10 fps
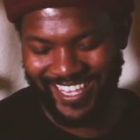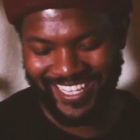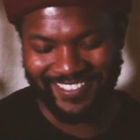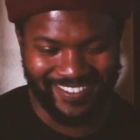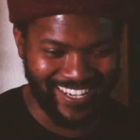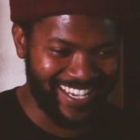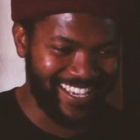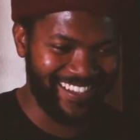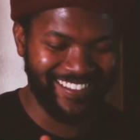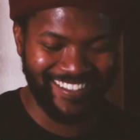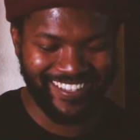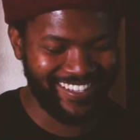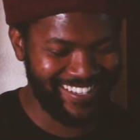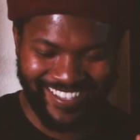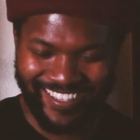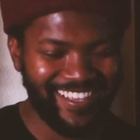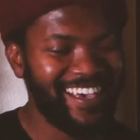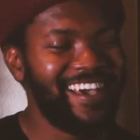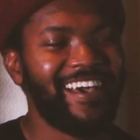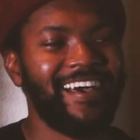It's funny
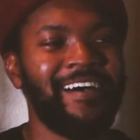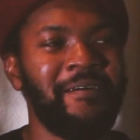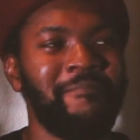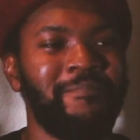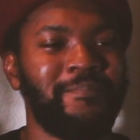how.